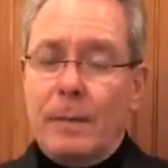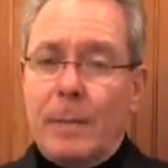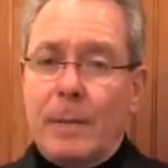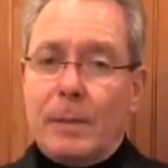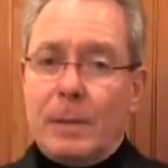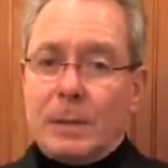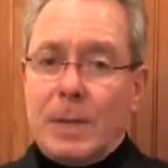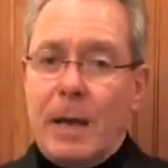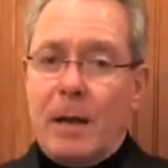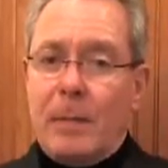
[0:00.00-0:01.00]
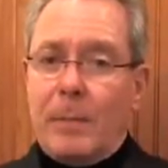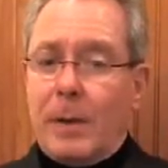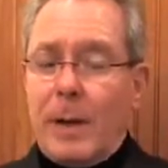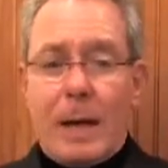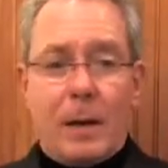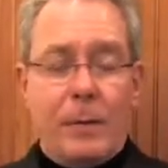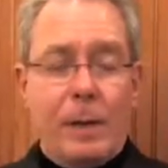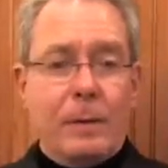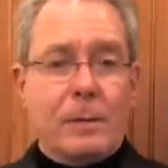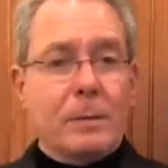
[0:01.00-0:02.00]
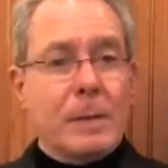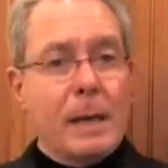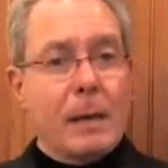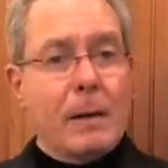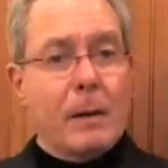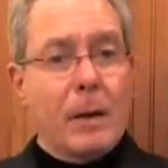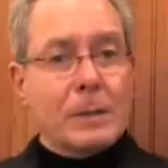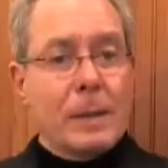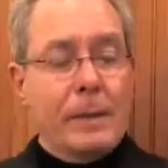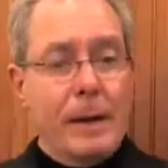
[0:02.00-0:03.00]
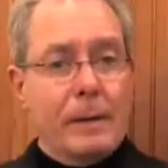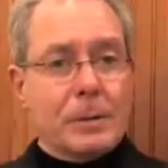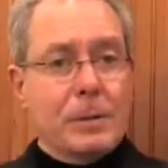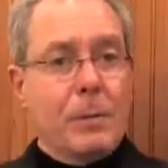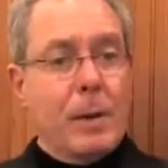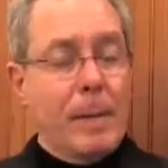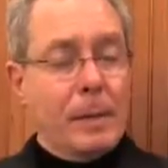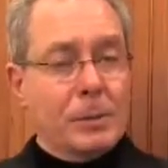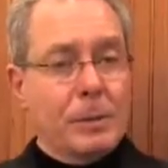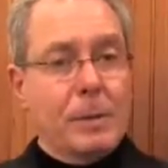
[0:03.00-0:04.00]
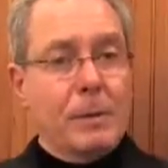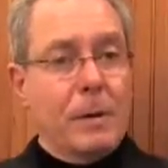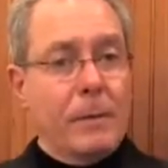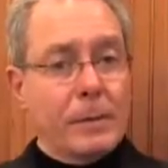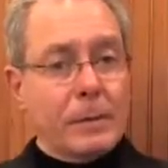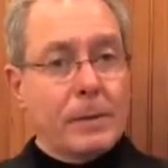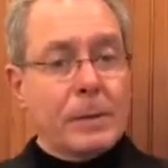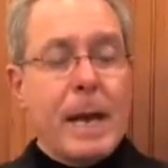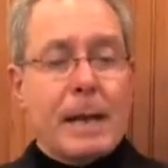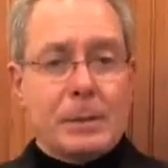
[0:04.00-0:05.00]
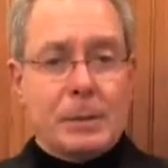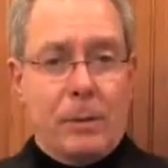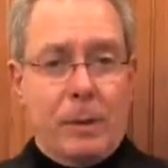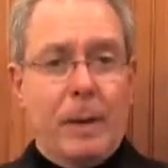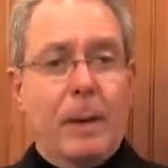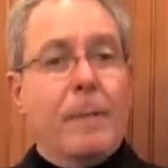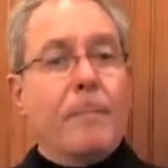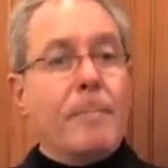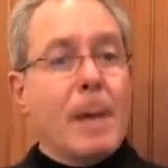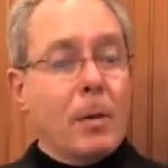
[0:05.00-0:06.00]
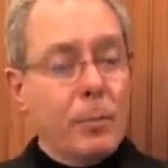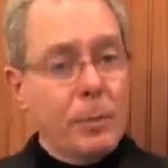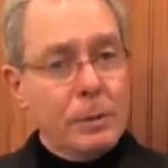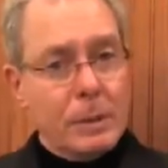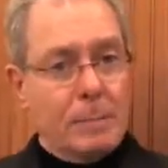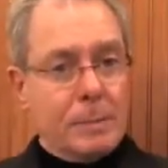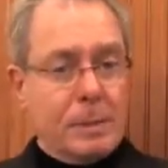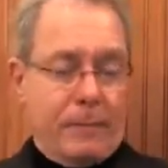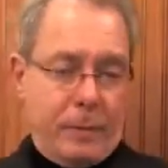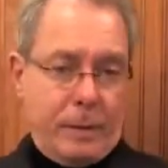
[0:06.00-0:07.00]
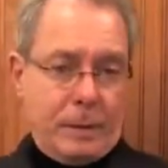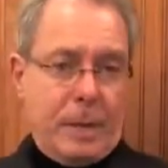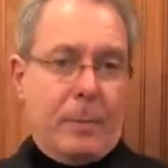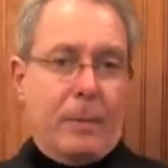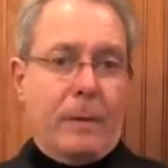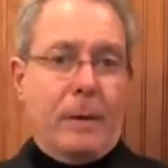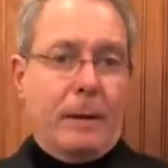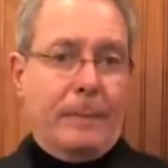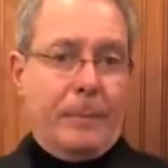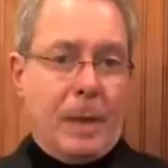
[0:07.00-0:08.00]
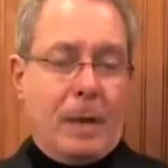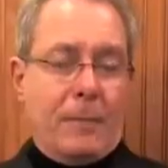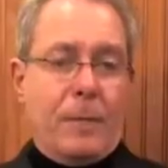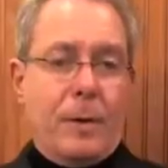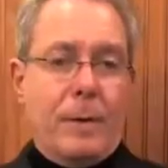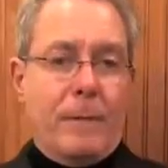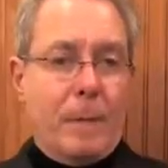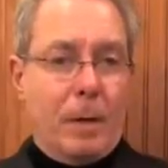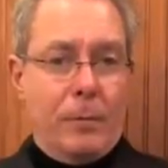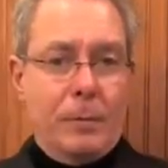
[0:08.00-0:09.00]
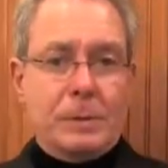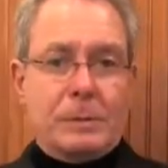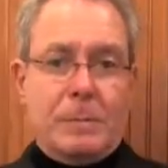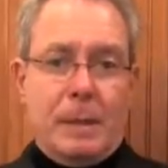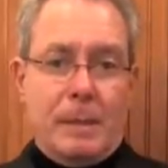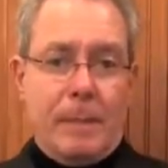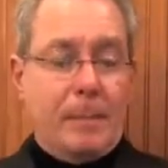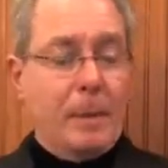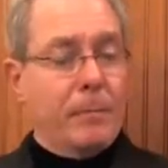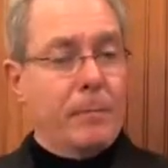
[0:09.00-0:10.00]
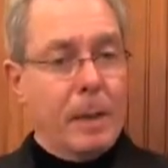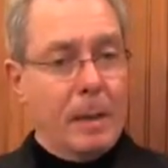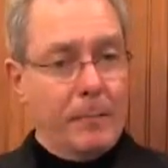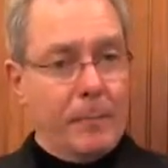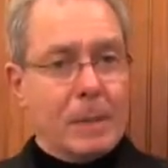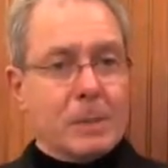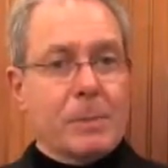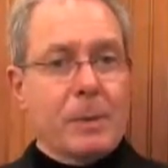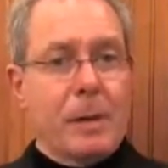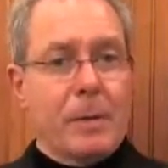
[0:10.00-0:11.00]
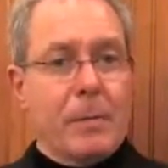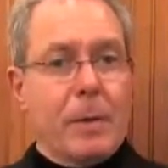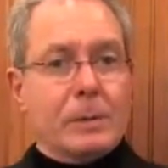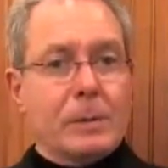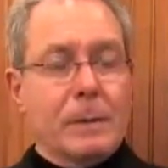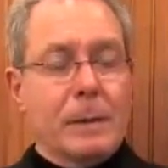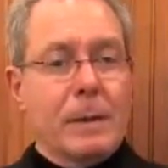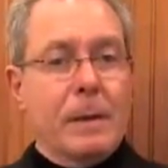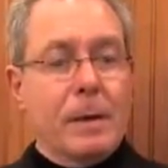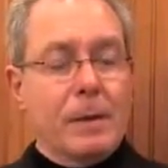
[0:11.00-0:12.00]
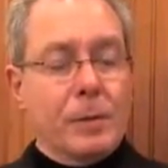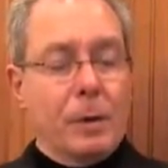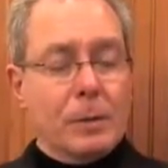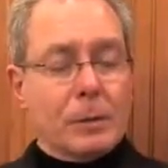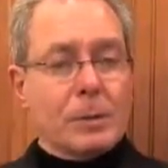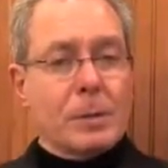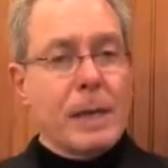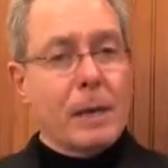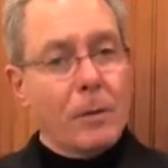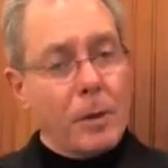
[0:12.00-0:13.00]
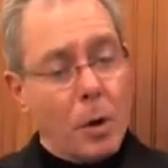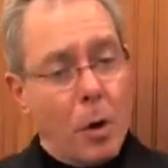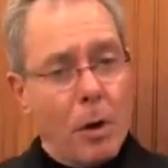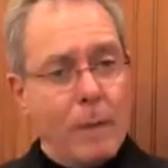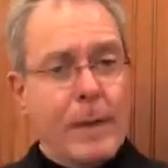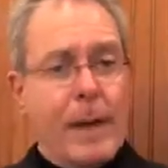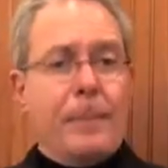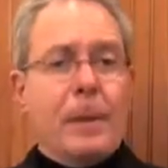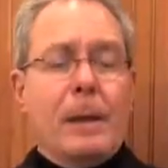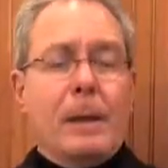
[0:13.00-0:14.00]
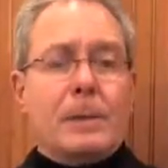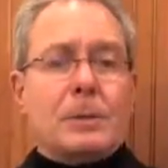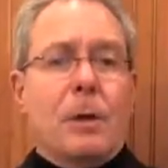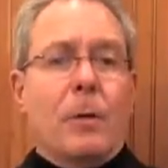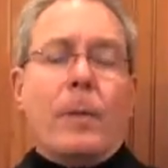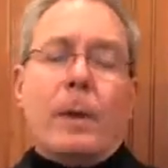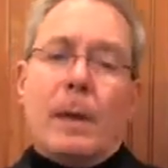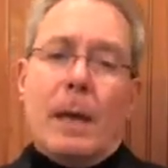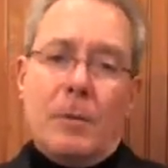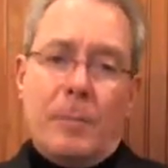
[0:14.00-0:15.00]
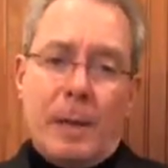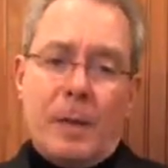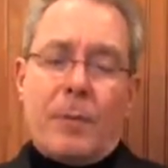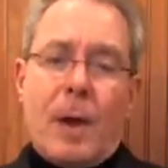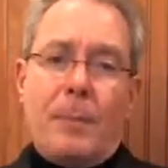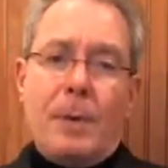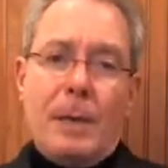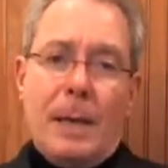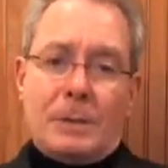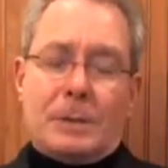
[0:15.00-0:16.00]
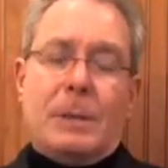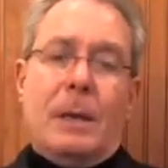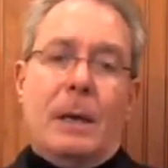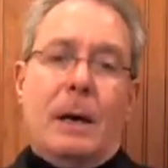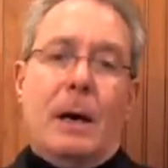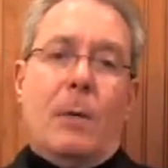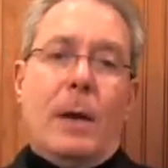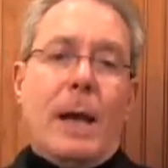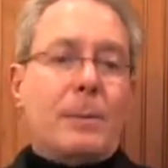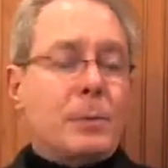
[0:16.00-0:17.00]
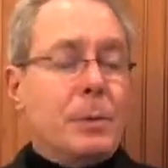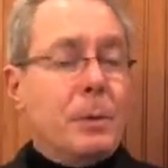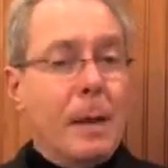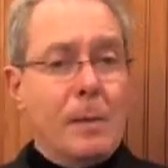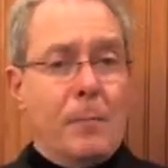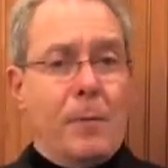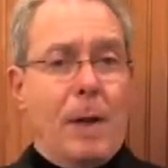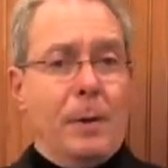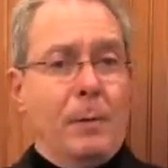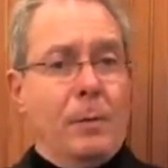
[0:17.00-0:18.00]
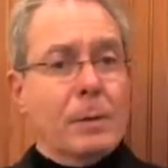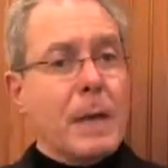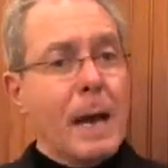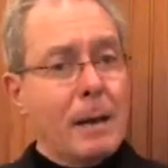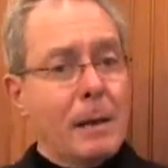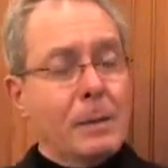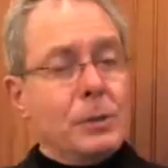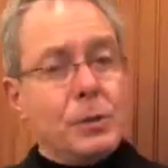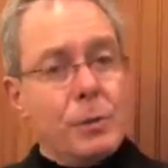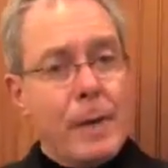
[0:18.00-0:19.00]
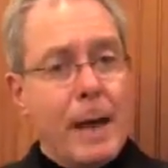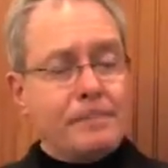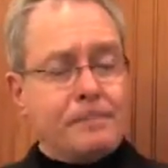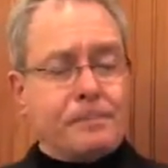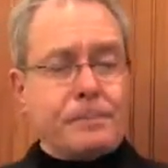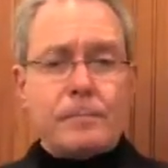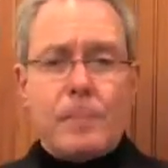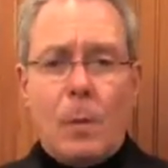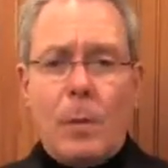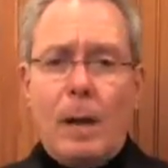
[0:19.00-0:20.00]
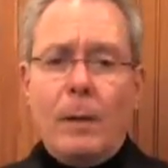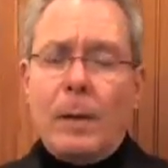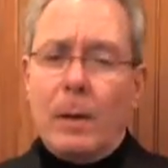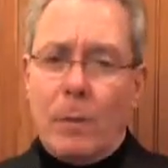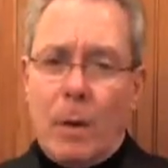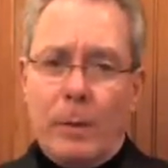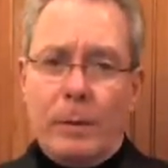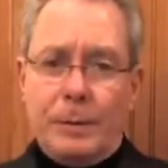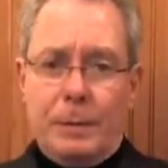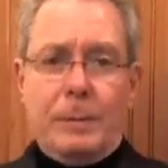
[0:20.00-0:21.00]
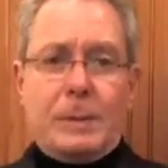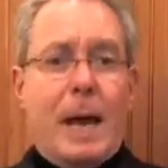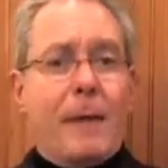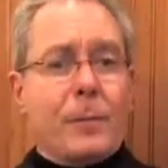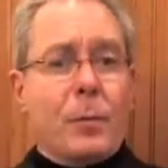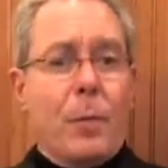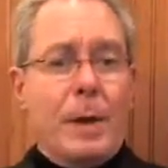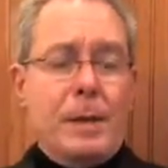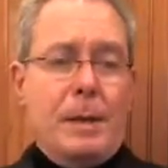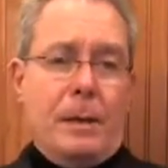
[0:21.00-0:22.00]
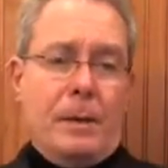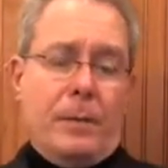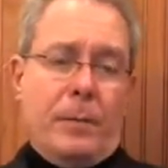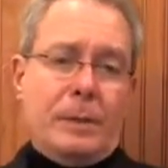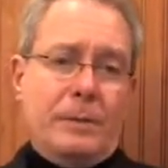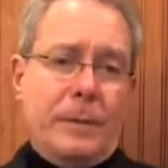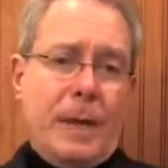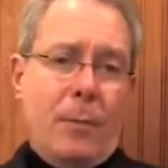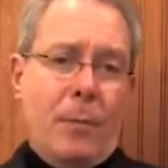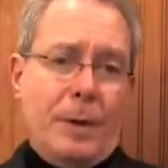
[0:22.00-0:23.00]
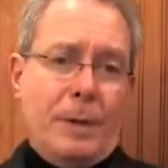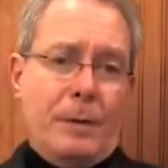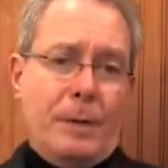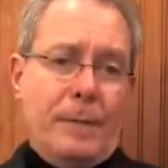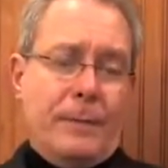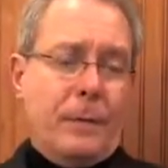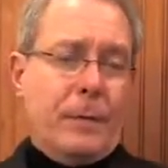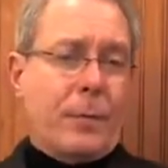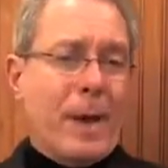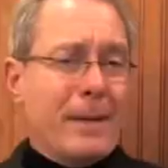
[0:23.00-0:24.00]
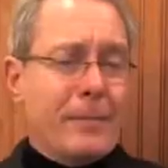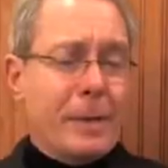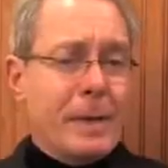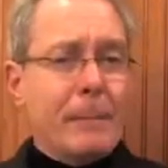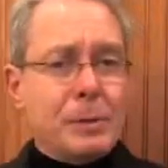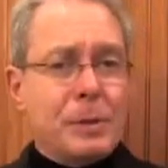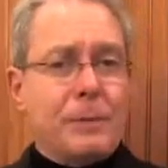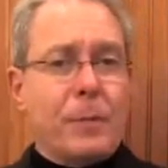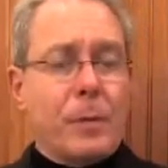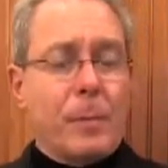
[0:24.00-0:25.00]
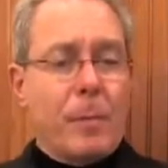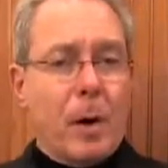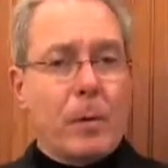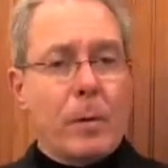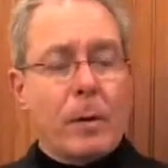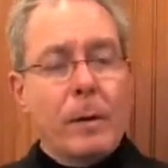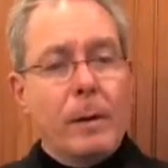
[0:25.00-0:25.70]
maybe to the sale but are not agreeing to take a loss on theirs. So you want to make sure that you know if there's other taxes owing. Melrose comes to, for example, in California we have Melrose. Might be a possibility in other parts of the country also. So take a look at all of that. So can you bid on the property? Yes. What happens when you get the property? Will title insure that? Well, what we'll do is after 1 year, the reason for that 1 year, even though the right of redemption for the borrower